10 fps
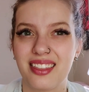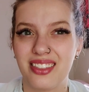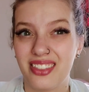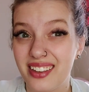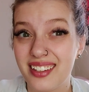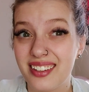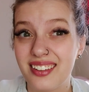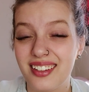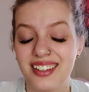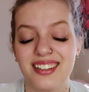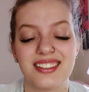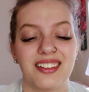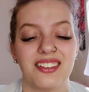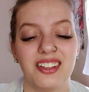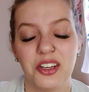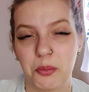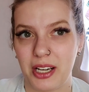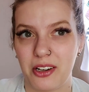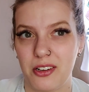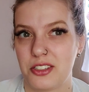This is a little bit
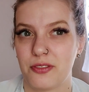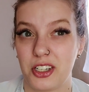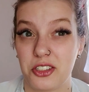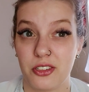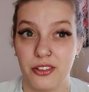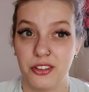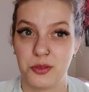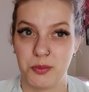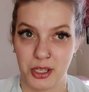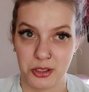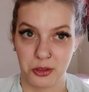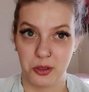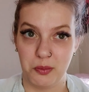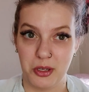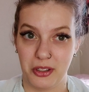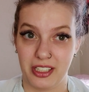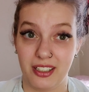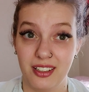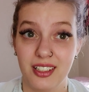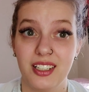controversial in the spiritual community,